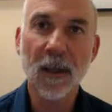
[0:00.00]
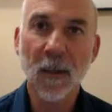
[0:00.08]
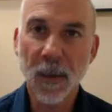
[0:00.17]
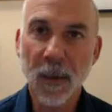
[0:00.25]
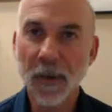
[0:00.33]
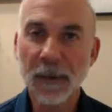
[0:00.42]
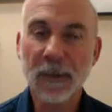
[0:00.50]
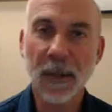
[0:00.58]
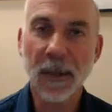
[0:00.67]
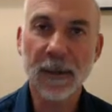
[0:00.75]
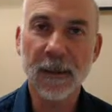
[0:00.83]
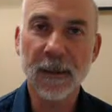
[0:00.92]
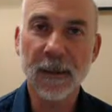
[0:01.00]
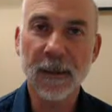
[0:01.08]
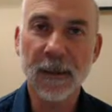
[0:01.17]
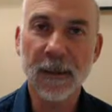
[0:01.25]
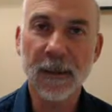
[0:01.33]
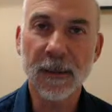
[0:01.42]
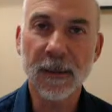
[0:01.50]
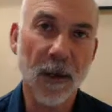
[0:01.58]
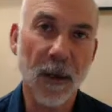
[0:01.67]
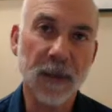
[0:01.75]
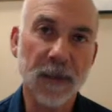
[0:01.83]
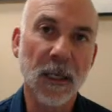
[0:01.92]
parasites, other things that
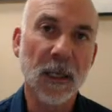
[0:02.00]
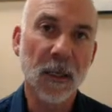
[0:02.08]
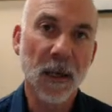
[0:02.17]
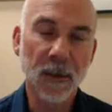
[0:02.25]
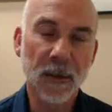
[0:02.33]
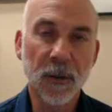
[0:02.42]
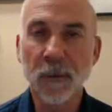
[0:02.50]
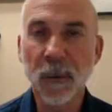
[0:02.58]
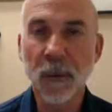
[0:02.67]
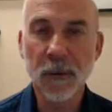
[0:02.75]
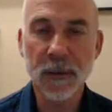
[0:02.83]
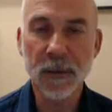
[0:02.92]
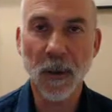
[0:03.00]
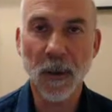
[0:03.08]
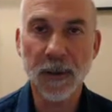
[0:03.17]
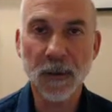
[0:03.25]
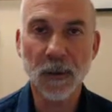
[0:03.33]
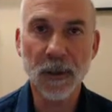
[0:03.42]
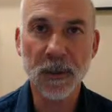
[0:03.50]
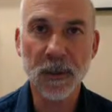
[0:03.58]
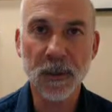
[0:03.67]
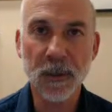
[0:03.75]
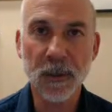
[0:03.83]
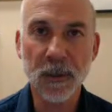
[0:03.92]
cause a new immune response, which is
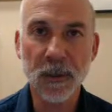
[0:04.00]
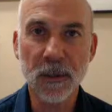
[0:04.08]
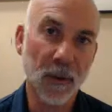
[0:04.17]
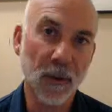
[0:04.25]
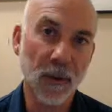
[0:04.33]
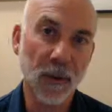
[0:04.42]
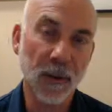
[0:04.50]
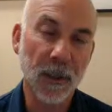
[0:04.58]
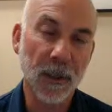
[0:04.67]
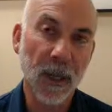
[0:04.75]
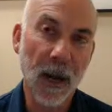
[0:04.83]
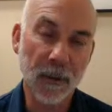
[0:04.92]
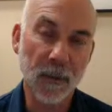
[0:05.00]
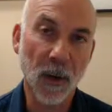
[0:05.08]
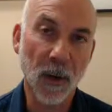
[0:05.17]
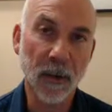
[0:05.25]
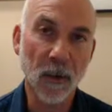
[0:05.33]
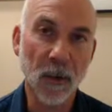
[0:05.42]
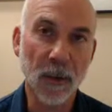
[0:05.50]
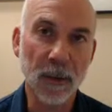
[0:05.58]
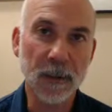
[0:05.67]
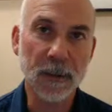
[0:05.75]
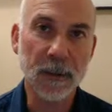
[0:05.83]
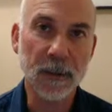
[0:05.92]
going to interfere with how your body works.